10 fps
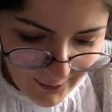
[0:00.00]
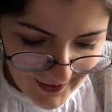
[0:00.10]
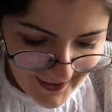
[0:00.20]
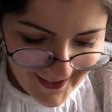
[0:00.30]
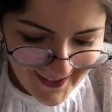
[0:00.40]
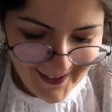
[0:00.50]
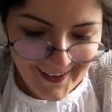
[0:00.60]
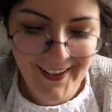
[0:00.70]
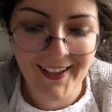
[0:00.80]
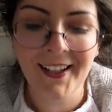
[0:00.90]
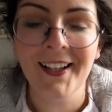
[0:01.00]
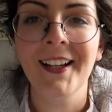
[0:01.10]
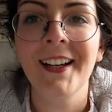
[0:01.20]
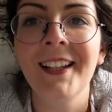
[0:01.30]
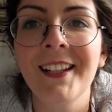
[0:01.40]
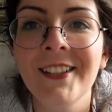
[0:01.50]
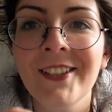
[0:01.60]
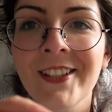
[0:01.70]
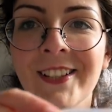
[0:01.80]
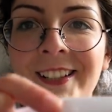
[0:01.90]
for like an
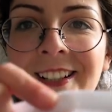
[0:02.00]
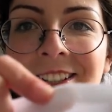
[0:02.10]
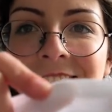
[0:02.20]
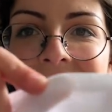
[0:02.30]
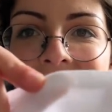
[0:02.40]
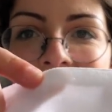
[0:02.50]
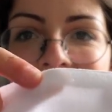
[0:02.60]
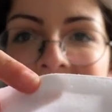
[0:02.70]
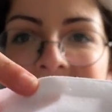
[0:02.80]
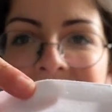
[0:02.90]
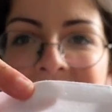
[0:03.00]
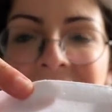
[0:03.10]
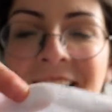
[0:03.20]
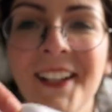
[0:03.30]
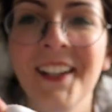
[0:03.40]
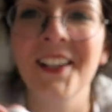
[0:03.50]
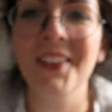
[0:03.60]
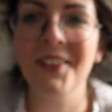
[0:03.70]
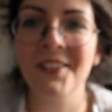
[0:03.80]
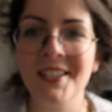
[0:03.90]
inch, just there. I
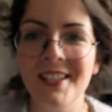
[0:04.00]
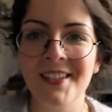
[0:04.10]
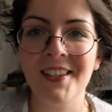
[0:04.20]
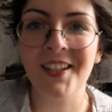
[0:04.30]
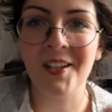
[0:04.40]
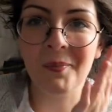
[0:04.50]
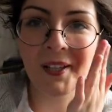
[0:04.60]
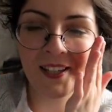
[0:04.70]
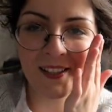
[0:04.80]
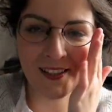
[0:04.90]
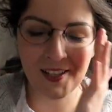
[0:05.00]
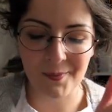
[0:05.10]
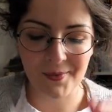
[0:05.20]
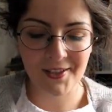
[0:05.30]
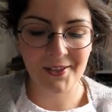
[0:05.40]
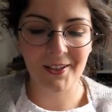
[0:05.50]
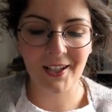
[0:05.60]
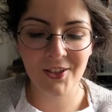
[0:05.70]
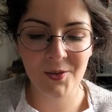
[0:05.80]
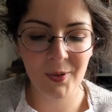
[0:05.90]
thought it was easier than unpicking um, a seam, so
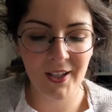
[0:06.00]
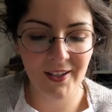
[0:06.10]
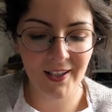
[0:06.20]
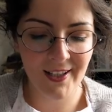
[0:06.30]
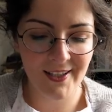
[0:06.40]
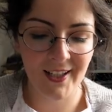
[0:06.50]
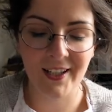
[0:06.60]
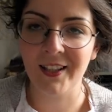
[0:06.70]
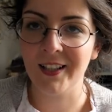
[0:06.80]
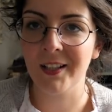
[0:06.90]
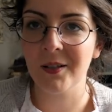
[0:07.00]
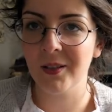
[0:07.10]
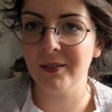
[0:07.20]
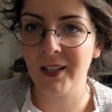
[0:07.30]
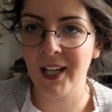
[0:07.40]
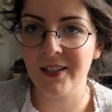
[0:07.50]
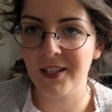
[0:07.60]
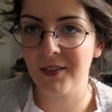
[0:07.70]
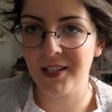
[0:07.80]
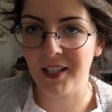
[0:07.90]
I'll just put in the elastic and then like hand
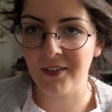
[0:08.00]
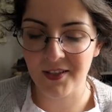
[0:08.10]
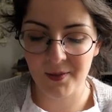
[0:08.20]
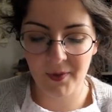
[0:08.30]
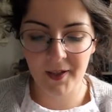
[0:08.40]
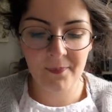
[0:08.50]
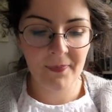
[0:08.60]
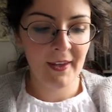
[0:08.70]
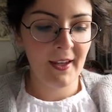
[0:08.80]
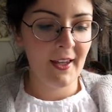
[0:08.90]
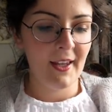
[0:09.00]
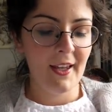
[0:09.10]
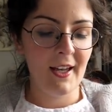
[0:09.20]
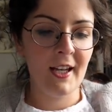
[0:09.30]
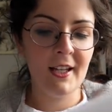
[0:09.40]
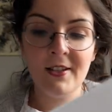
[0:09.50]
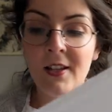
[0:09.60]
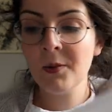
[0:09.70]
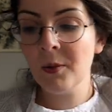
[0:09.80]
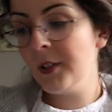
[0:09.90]
sew it down or something. Uh, so
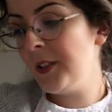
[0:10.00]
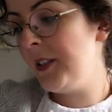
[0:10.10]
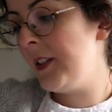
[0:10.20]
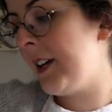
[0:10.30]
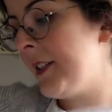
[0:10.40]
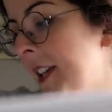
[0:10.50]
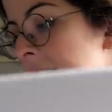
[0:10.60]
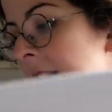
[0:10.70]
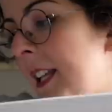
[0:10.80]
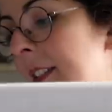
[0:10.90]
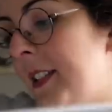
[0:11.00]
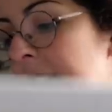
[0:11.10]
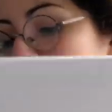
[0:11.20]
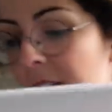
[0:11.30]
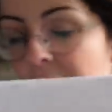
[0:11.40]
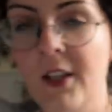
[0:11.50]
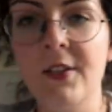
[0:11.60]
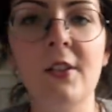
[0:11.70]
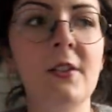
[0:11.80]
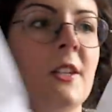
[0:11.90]
that's what I'm going to do now, is get the elastic.
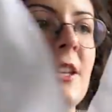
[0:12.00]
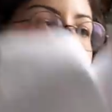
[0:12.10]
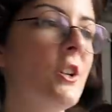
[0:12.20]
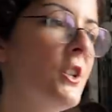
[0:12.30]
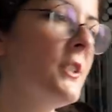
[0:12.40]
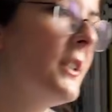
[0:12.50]
So the instructions